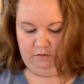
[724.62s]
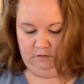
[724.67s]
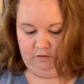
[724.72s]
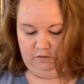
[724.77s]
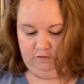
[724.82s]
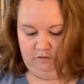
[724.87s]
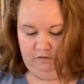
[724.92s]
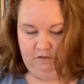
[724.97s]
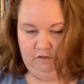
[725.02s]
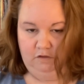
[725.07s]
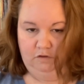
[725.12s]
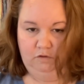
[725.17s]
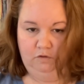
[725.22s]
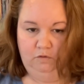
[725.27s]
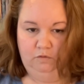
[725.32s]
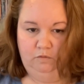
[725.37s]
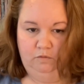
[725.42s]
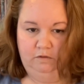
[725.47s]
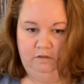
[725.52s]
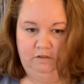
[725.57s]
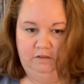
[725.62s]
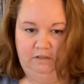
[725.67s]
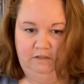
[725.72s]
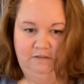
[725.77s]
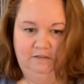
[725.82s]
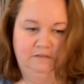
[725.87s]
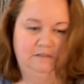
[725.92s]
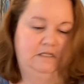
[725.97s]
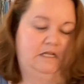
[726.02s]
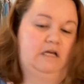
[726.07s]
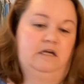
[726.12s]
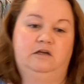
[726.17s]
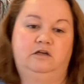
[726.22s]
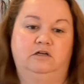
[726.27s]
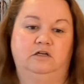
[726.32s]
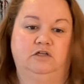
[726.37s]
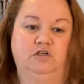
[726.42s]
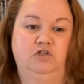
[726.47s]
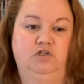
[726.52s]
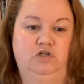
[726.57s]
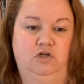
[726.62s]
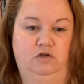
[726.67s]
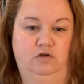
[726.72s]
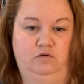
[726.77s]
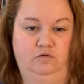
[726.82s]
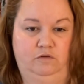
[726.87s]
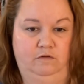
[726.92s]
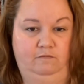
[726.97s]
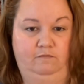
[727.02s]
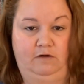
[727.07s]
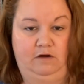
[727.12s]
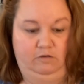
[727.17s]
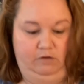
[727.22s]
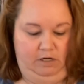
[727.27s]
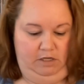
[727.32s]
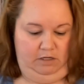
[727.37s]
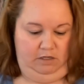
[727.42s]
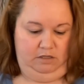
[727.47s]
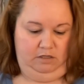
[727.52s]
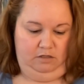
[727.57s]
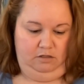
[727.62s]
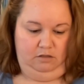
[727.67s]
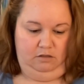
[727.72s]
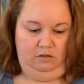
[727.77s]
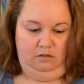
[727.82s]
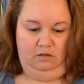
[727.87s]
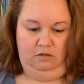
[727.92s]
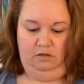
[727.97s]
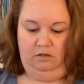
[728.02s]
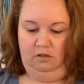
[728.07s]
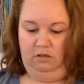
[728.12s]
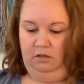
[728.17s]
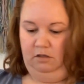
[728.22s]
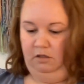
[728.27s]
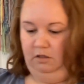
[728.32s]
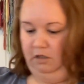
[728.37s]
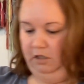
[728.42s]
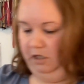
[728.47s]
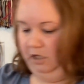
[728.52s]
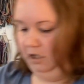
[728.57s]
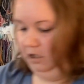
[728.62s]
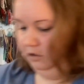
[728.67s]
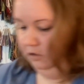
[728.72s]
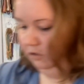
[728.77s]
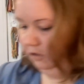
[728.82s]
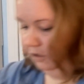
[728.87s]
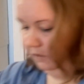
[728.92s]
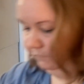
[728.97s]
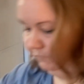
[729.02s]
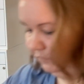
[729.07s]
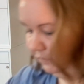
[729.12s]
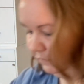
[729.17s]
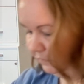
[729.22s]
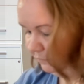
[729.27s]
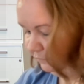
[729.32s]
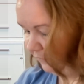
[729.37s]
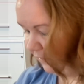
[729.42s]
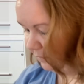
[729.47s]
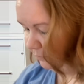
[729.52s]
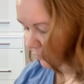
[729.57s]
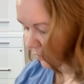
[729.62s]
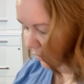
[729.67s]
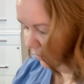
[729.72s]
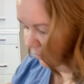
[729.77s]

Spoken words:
So this is not going to show the color of this fabric